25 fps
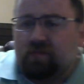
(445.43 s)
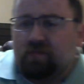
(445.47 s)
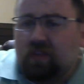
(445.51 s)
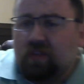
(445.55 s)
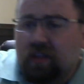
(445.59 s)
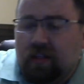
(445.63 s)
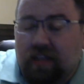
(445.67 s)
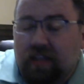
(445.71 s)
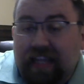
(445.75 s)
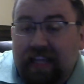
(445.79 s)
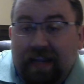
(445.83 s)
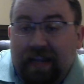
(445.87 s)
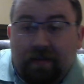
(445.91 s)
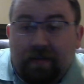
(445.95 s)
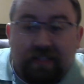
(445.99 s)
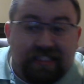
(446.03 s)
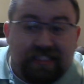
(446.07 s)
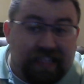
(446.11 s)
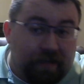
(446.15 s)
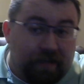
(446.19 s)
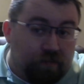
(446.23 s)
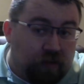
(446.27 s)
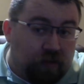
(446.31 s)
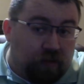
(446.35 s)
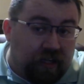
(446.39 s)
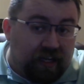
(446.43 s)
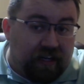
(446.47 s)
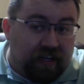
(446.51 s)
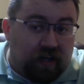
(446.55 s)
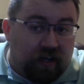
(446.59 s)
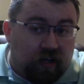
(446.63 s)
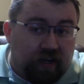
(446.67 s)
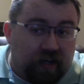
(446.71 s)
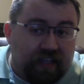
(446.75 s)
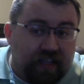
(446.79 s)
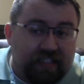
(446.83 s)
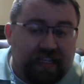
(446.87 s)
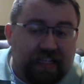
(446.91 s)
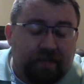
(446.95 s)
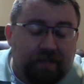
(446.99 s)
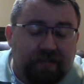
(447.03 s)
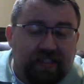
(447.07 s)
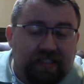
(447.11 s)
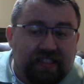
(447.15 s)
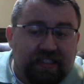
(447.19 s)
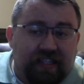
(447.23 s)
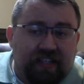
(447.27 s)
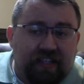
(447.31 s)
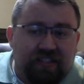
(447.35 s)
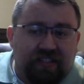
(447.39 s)
they see play archetypes
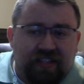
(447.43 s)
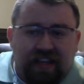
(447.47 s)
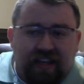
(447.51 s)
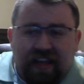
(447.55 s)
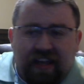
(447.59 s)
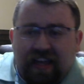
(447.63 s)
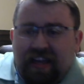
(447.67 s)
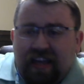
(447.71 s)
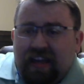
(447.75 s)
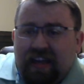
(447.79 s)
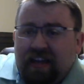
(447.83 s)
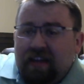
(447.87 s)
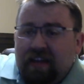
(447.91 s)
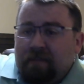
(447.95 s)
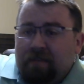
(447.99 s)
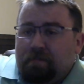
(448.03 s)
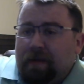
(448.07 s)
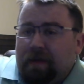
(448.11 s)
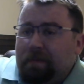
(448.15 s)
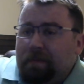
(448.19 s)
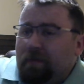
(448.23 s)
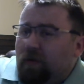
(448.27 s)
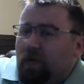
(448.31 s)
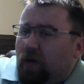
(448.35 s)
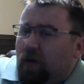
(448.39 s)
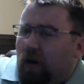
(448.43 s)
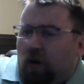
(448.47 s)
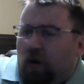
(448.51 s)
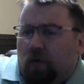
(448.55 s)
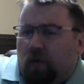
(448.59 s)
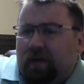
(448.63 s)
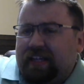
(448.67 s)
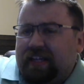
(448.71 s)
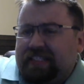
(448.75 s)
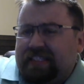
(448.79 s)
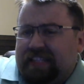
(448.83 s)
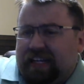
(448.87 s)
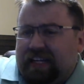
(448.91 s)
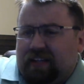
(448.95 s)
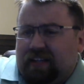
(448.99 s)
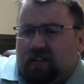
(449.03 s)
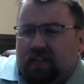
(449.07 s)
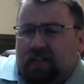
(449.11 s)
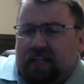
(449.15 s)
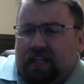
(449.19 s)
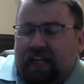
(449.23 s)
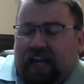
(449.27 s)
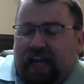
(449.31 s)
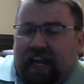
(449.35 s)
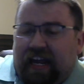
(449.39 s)
and such. People always take a
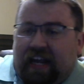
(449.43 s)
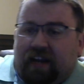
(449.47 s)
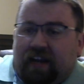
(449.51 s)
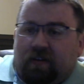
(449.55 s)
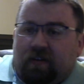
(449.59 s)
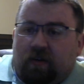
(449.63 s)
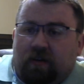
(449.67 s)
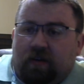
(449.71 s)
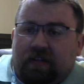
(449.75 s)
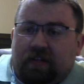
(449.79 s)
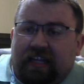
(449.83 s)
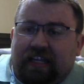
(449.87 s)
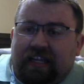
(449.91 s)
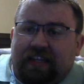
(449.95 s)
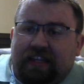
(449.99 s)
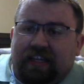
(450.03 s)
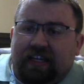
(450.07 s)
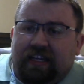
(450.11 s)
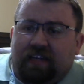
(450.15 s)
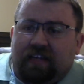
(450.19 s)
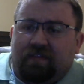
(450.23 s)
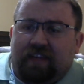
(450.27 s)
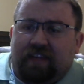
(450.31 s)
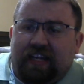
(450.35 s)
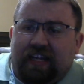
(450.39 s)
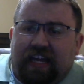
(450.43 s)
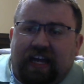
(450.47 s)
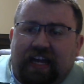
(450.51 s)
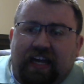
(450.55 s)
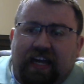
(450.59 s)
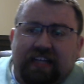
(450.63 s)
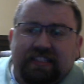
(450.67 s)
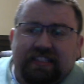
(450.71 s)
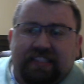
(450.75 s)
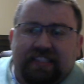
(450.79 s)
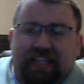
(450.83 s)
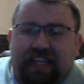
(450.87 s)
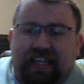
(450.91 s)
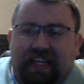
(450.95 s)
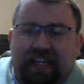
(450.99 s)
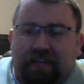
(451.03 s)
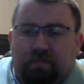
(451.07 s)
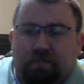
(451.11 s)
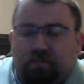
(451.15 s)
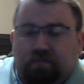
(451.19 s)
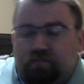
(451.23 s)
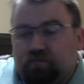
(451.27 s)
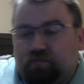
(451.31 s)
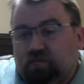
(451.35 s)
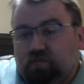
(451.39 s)
look at aggro, they think of it as the
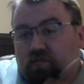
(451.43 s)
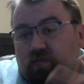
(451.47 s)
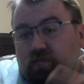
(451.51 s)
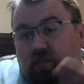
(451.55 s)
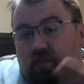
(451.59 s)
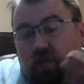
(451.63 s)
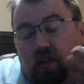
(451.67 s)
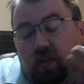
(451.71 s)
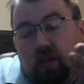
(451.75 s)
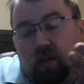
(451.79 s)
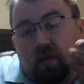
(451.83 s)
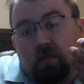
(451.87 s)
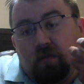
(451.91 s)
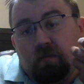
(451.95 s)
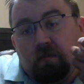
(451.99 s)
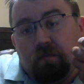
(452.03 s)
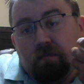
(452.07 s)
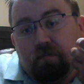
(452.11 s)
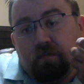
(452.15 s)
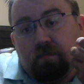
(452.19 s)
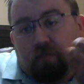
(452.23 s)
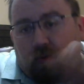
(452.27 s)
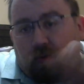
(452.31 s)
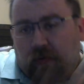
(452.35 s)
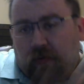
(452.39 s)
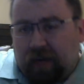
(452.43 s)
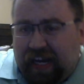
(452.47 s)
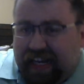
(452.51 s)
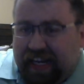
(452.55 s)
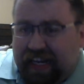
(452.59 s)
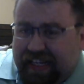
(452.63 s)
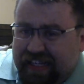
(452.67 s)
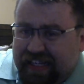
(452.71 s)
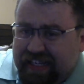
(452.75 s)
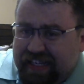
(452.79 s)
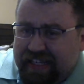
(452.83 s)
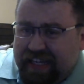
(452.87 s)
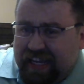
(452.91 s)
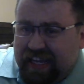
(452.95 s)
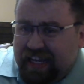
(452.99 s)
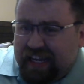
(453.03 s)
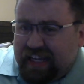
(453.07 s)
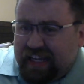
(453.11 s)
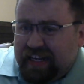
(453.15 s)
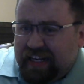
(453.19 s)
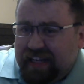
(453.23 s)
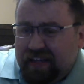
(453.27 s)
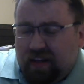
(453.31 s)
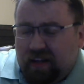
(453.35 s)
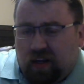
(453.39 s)
brain
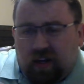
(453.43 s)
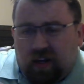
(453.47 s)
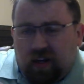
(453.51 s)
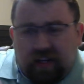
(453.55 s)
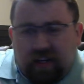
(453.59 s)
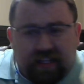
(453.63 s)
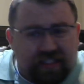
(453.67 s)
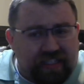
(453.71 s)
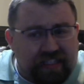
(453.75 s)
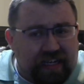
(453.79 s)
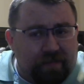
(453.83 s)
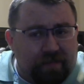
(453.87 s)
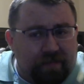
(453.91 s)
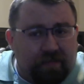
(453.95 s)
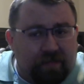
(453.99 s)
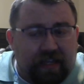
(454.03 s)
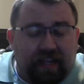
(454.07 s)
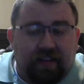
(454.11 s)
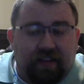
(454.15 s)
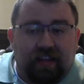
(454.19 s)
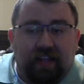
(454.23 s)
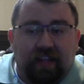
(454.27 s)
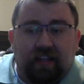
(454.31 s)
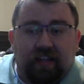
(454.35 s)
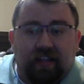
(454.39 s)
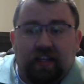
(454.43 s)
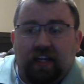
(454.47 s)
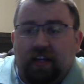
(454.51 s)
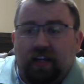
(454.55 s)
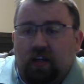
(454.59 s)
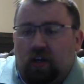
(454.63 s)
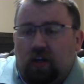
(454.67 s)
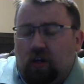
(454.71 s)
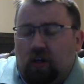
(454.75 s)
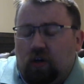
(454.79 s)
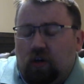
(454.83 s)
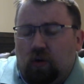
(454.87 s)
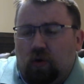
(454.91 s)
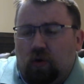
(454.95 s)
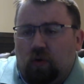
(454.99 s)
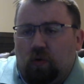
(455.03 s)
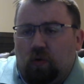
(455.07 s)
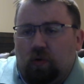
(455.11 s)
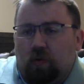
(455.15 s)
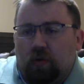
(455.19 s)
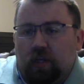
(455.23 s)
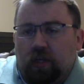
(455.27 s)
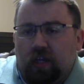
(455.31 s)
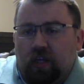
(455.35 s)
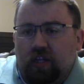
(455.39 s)
dead archetype. They think like,
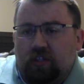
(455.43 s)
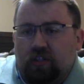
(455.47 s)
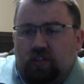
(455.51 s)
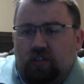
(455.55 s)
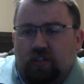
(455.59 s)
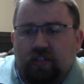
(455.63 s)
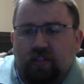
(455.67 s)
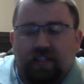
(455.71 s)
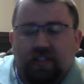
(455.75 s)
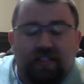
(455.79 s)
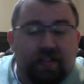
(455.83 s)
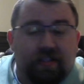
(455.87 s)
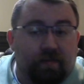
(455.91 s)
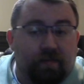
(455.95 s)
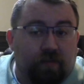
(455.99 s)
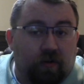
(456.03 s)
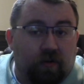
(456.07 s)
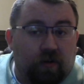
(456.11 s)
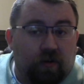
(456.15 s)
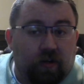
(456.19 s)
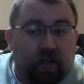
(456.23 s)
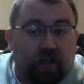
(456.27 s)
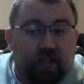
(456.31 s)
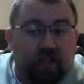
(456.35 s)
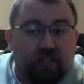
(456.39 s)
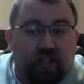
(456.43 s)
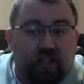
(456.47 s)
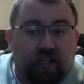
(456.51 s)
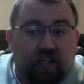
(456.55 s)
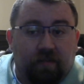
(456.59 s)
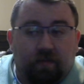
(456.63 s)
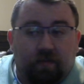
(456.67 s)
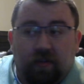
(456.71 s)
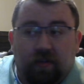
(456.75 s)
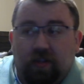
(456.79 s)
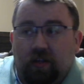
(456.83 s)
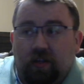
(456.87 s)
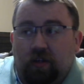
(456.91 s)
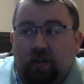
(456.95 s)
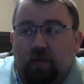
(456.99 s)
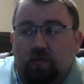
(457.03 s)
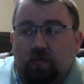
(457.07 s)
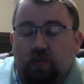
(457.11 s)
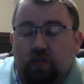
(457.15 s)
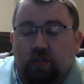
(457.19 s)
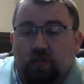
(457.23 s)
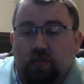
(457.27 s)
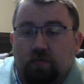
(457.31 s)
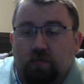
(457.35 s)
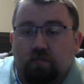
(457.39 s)
oh, it's just a simple archetype. You
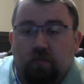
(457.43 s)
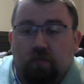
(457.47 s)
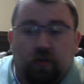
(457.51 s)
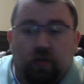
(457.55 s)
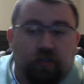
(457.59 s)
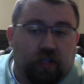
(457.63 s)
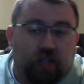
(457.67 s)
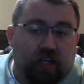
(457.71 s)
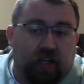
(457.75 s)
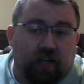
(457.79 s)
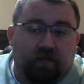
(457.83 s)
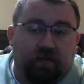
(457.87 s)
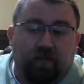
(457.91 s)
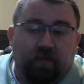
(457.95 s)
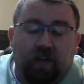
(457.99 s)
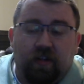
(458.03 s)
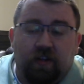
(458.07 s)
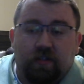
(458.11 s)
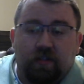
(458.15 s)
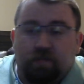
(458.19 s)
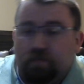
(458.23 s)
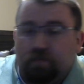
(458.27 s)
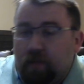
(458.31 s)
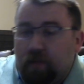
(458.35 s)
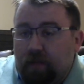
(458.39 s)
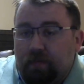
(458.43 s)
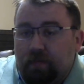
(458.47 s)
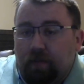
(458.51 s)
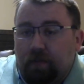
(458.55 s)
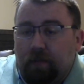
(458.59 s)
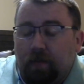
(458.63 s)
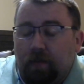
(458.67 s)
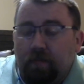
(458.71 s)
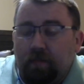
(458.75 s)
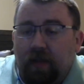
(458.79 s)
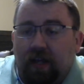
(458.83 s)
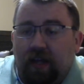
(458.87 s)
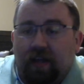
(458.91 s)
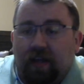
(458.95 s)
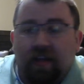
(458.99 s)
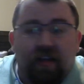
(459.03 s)
just attack face, blah, blah, blah, blah.